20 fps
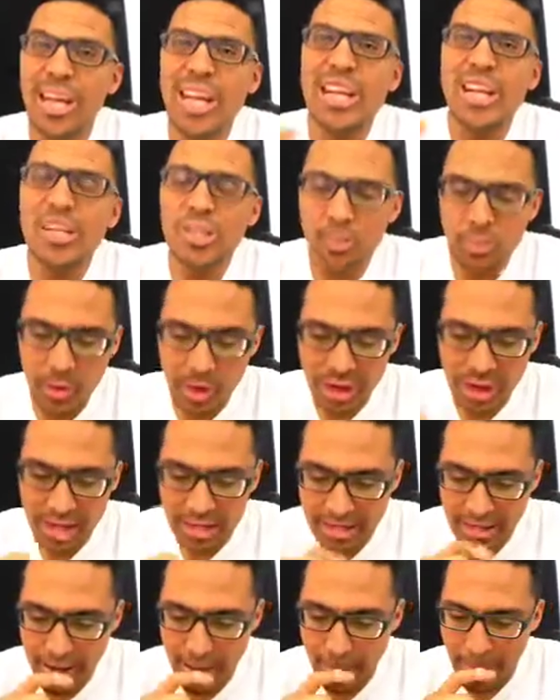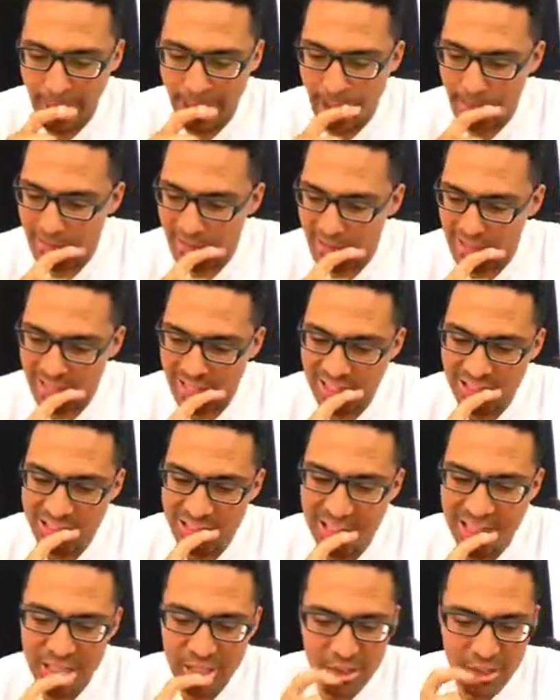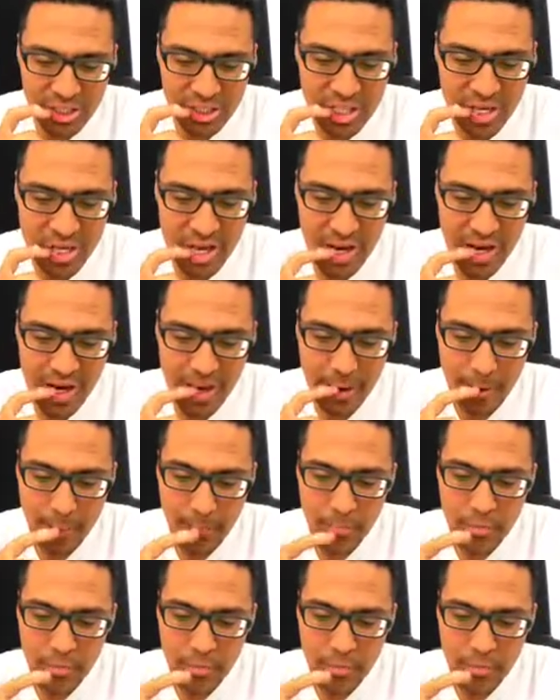And here's what ended up happening. This is the interesting thing.